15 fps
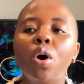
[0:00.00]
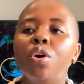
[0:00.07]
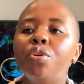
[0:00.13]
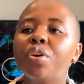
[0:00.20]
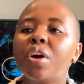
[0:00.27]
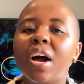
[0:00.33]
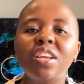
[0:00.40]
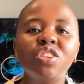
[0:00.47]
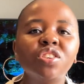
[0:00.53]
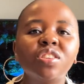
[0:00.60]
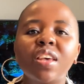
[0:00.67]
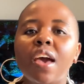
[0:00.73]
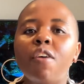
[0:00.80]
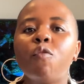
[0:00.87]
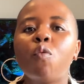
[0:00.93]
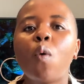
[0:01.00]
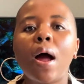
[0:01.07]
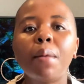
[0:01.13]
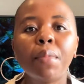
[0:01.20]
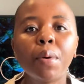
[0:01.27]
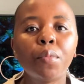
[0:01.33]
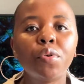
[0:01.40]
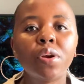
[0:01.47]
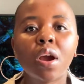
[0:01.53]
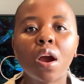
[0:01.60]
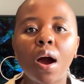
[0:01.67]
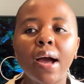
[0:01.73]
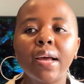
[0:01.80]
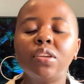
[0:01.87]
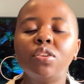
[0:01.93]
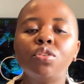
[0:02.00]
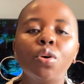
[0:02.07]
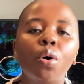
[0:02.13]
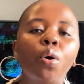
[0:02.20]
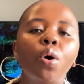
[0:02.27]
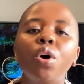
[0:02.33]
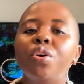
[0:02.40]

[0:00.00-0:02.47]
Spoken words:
You can't just have one memory card, you know.